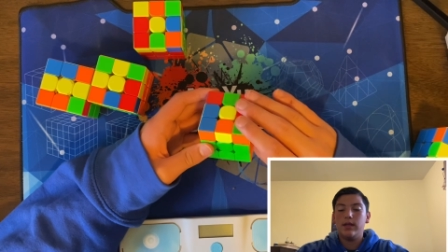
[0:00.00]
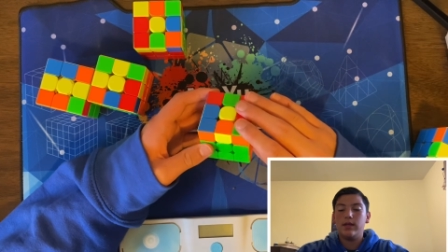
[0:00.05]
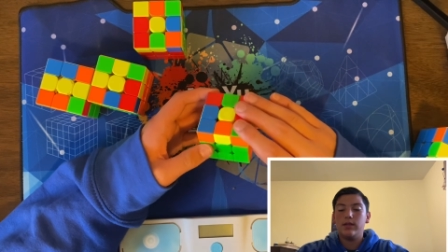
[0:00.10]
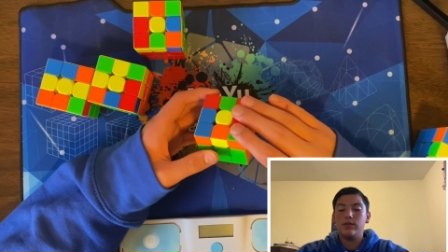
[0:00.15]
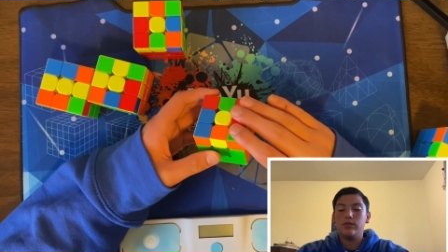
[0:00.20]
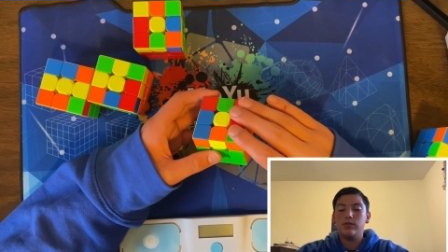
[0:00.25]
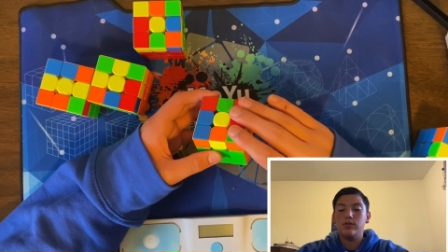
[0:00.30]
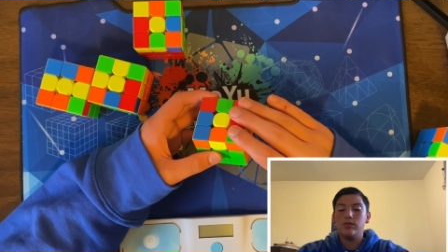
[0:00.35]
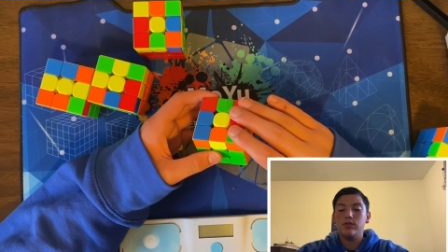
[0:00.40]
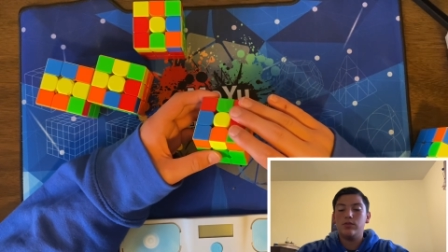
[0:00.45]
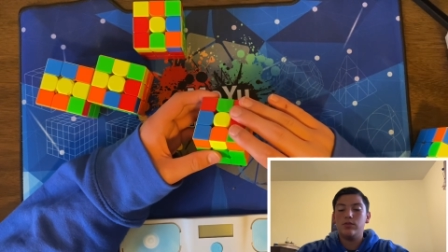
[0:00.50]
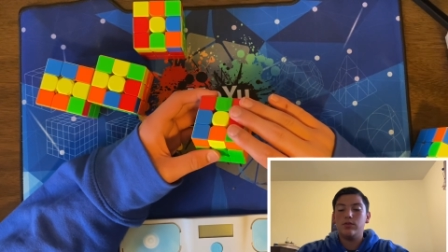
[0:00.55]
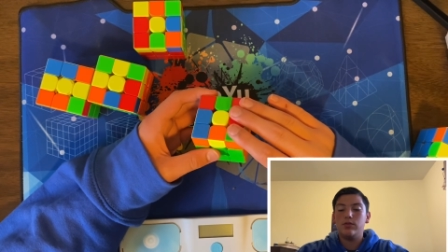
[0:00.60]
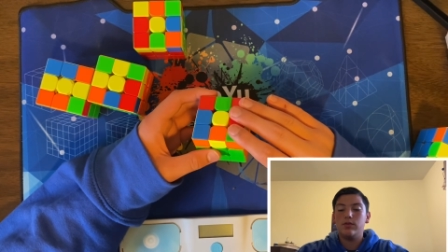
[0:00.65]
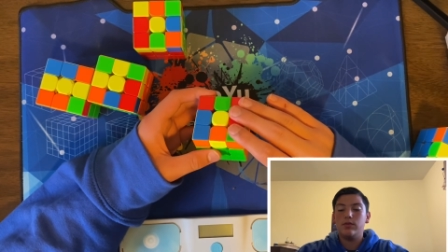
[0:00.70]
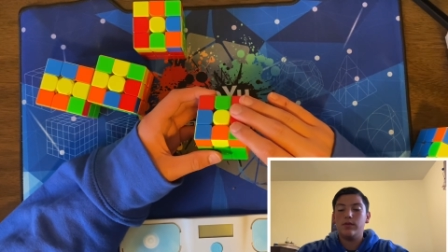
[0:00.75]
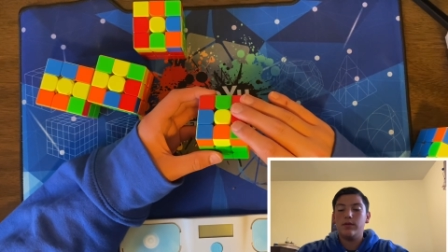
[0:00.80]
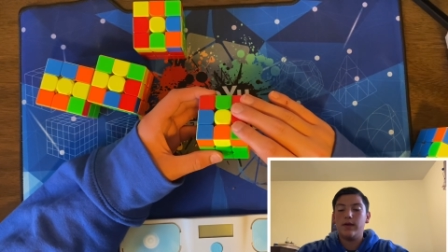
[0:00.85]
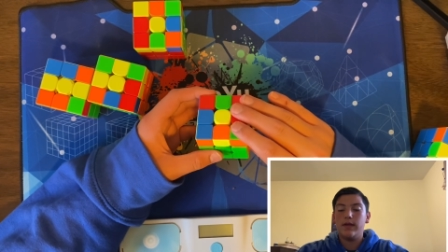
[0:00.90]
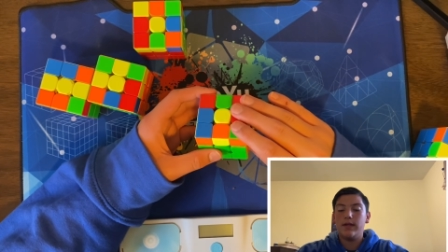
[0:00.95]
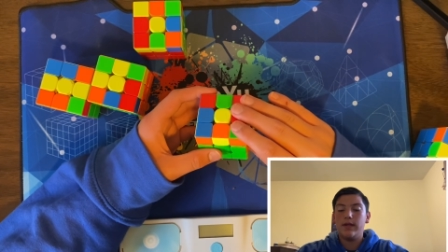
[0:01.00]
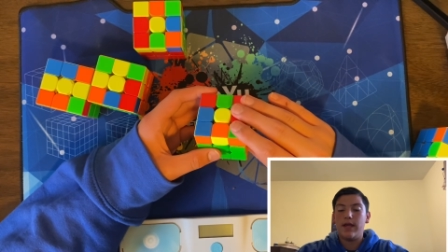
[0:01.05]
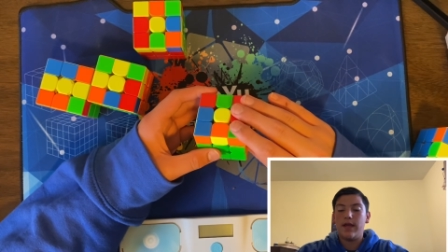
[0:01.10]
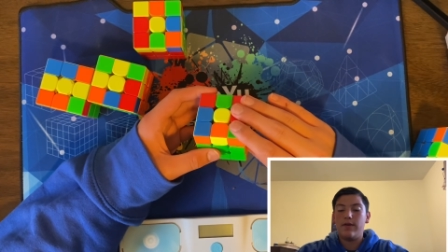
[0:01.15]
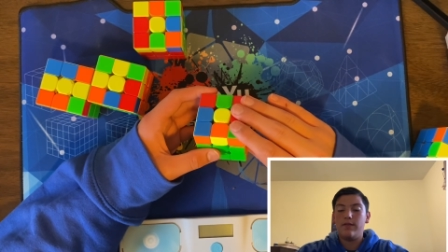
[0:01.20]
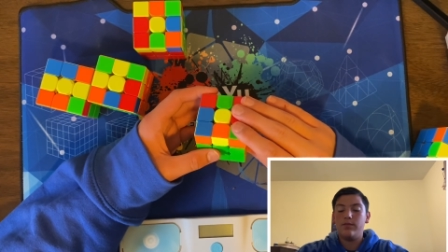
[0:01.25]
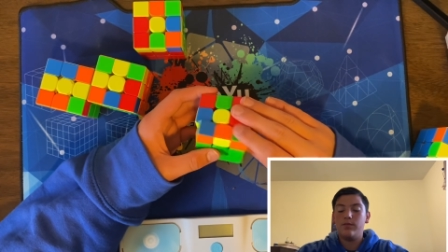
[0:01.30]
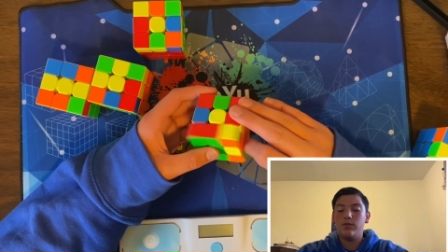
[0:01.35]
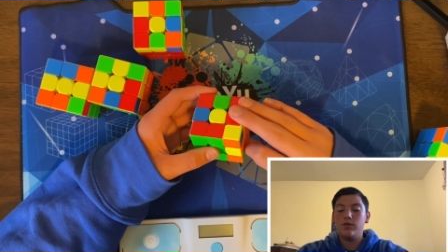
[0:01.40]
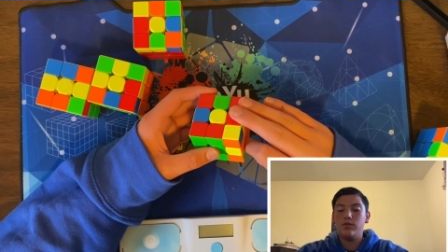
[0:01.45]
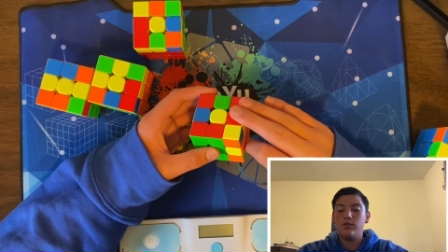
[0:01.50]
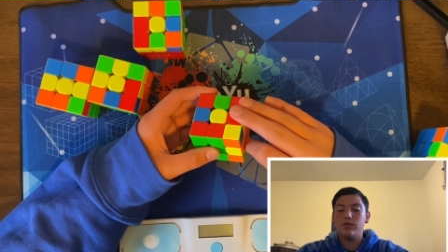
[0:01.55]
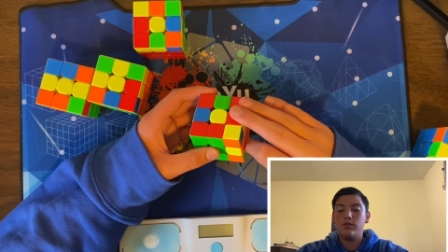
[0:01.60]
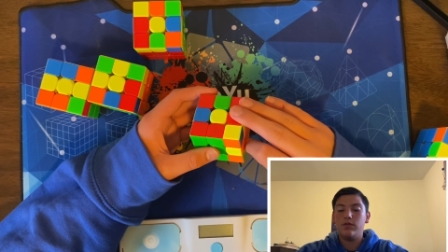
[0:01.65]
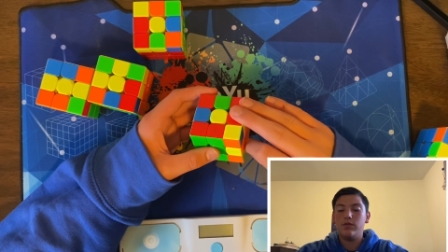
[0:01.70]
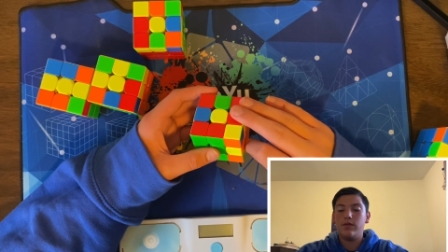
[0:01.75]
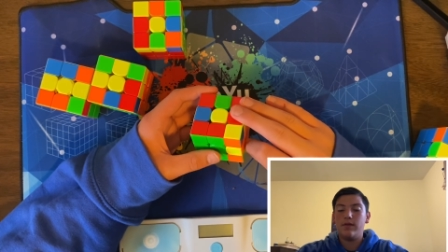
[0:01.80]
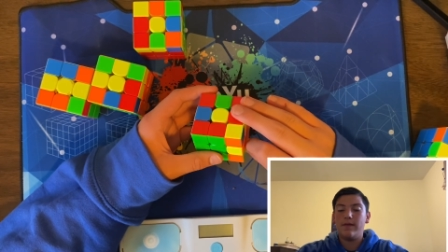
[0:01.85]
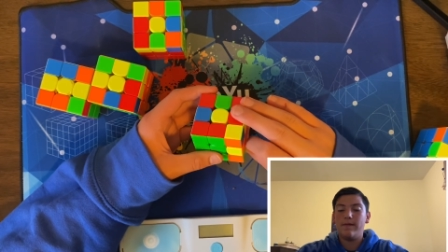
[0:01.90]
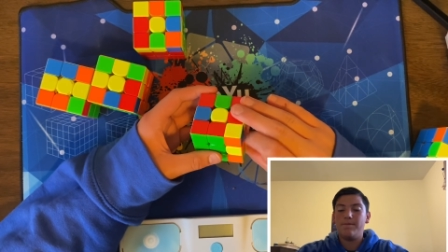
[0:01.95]
and then do an F
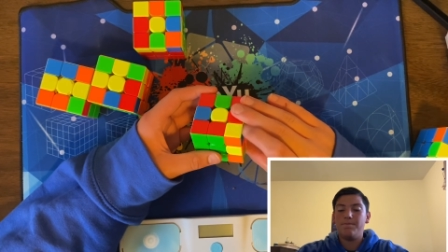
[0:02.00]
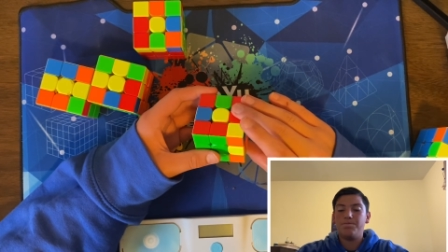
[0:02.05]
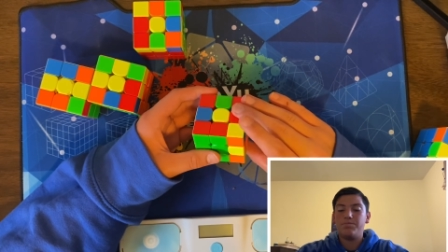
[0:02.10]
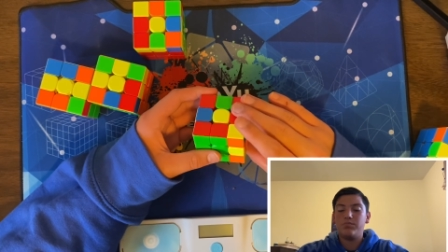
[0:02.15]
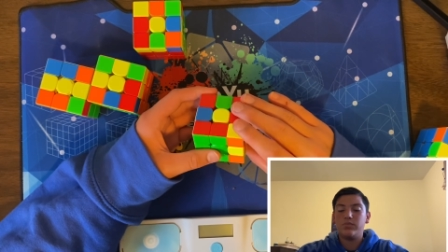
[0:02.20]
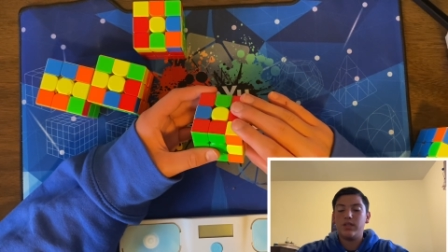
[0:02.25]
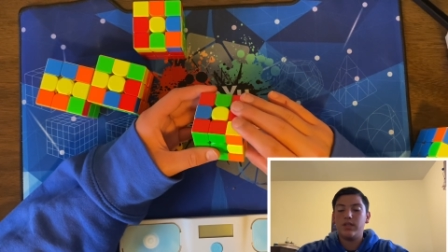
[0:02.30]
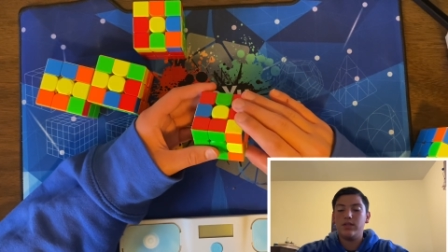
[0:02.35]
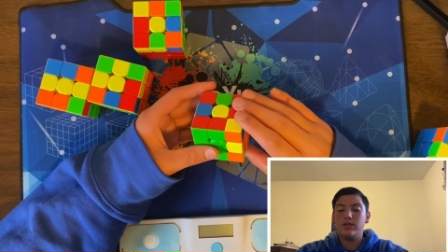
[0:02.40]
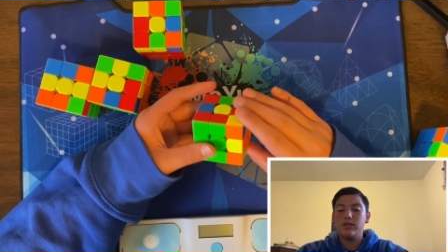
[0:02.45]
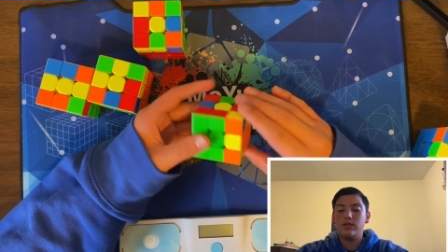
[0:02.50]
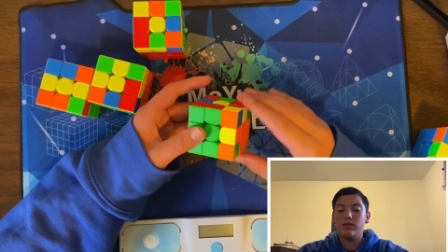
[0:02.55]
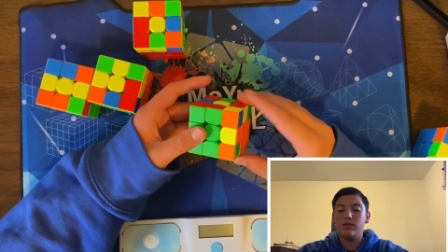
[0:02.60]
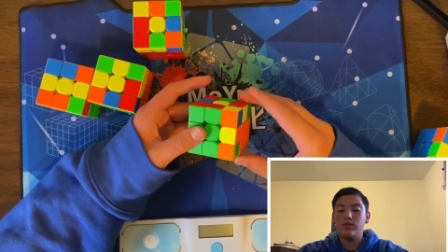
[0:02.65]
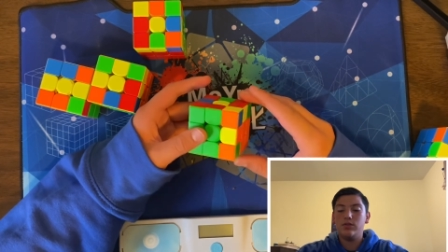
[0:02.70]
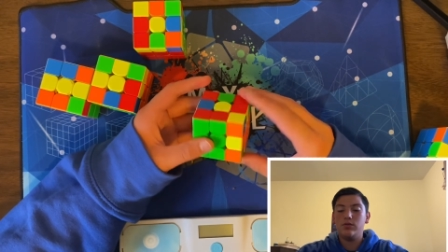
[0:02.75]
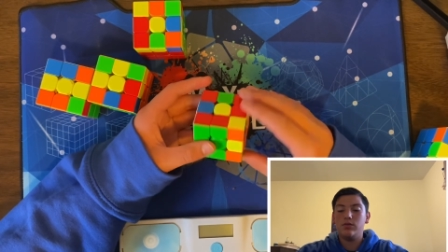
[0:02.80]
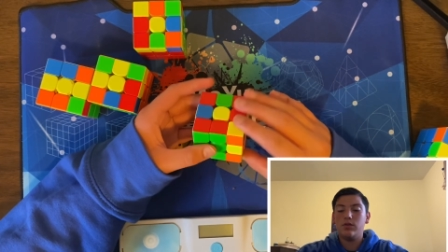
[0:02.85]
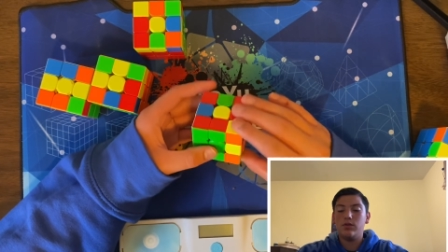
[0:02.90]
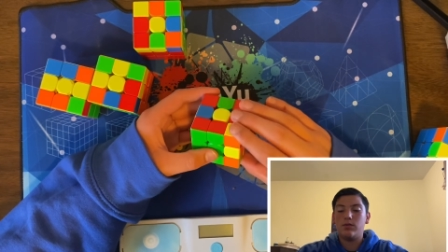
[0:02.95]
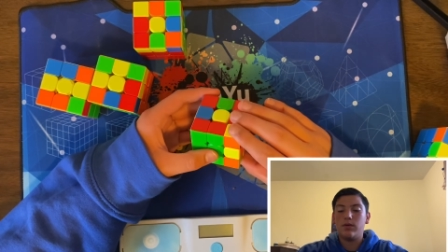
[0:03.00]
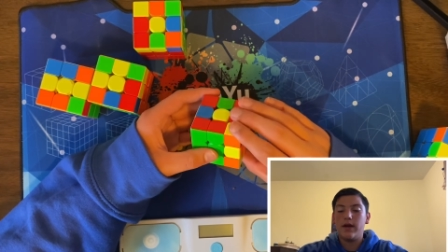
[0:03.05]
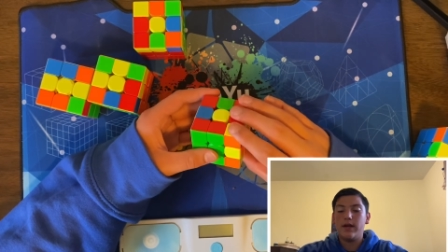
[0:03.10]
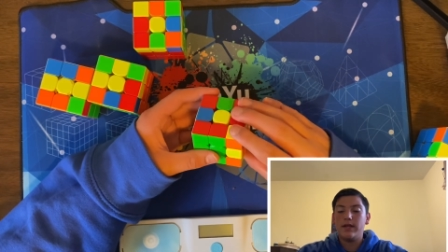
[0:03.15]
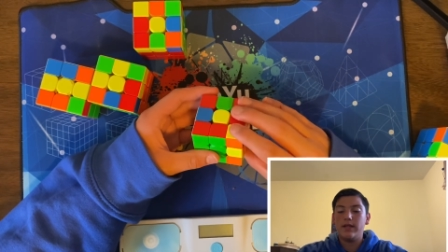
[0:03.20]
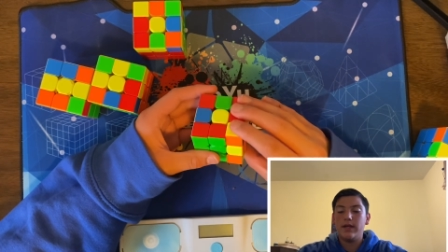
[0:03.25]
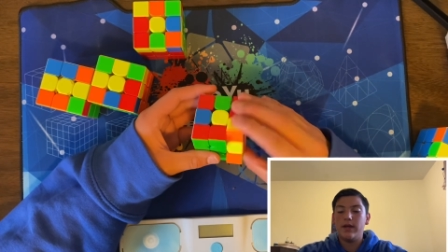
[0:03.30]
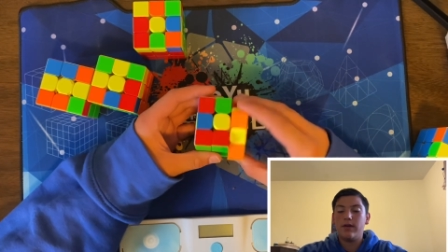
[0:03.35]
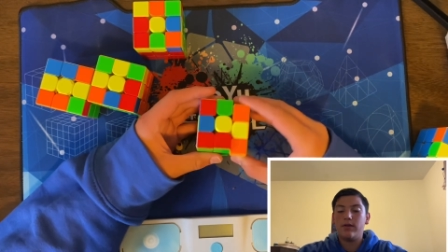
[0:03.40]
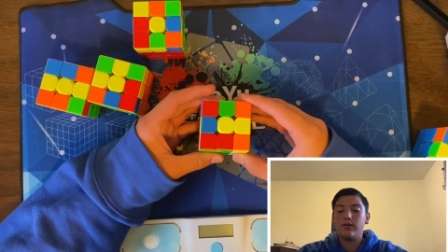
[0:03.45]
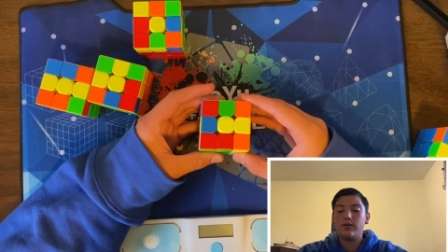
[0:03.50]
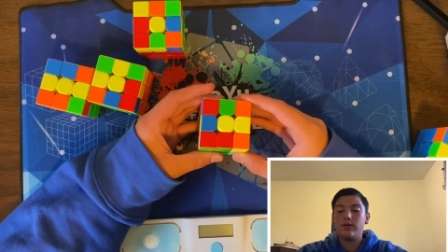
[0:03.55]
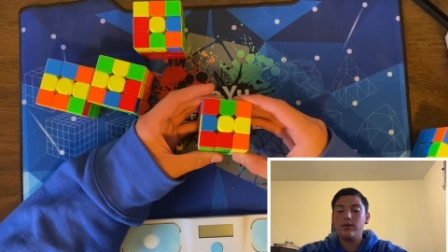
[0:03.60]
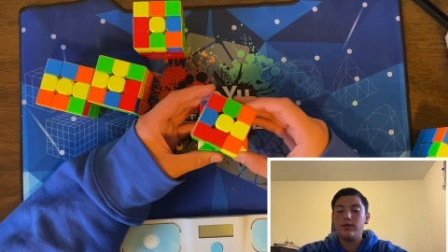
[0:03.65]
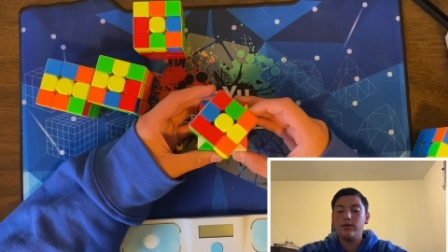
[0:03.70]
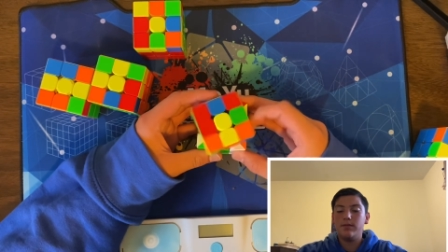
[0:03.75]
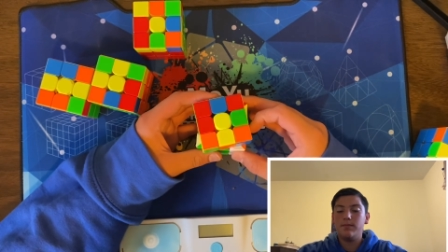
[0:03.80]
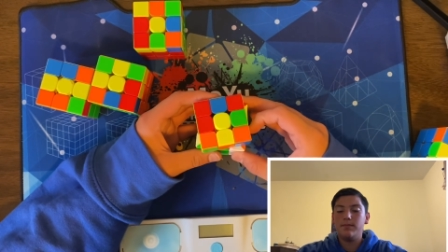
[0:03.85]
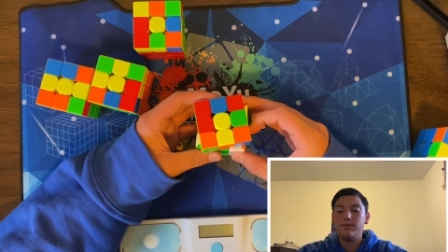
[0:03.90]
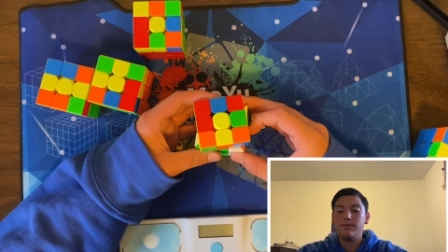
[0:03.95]
move, and then do the righty
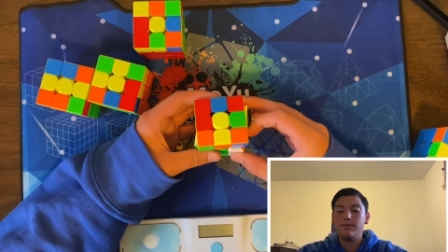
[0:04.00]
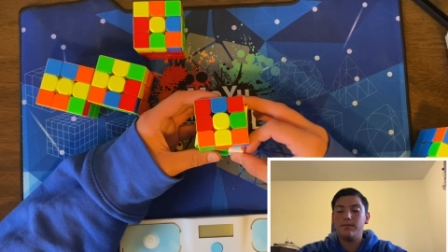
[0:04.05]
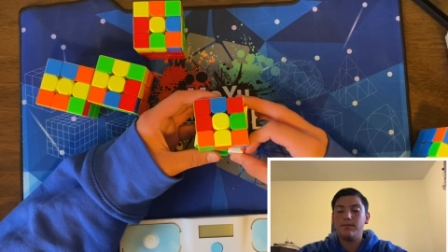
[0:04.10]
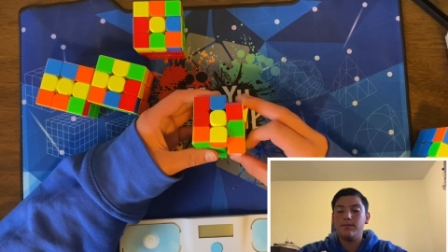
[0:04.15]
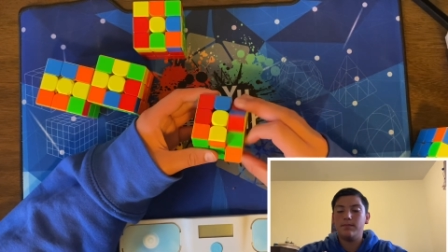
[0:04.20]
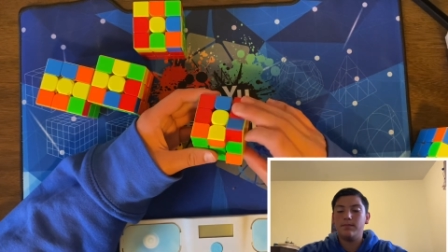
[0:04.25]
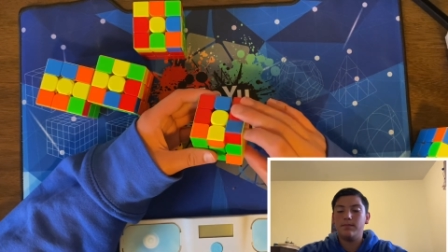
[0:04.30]
algorithm,